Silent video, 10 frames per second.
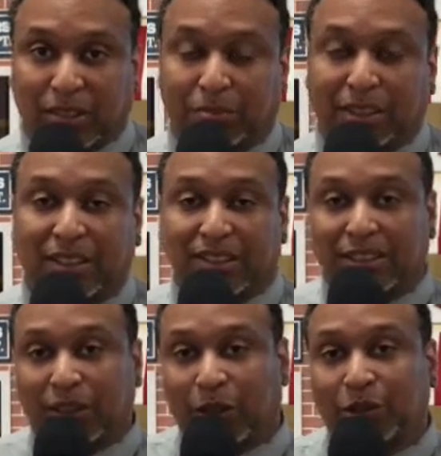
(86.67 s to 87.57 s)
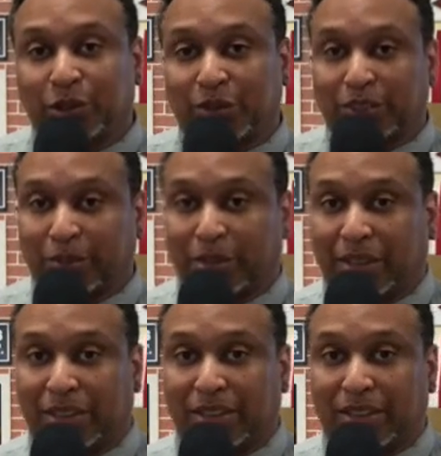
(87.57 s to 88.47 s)
because the culture is in
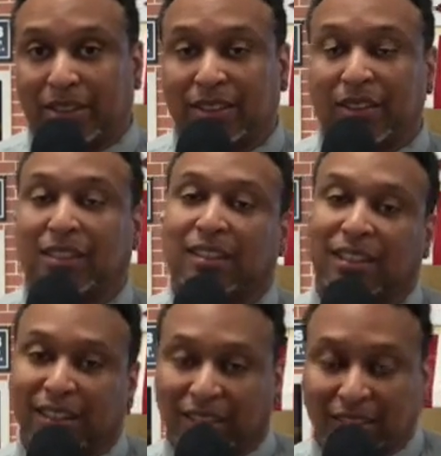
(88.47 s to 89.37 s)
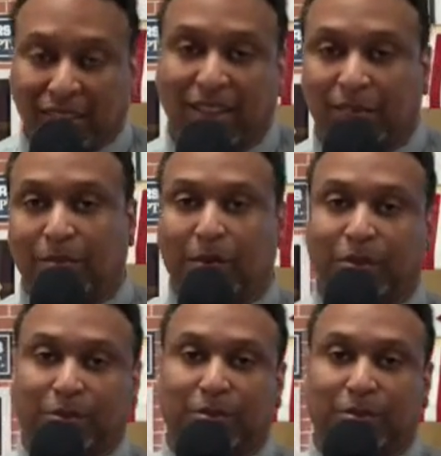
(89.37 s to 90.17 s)
place, boom.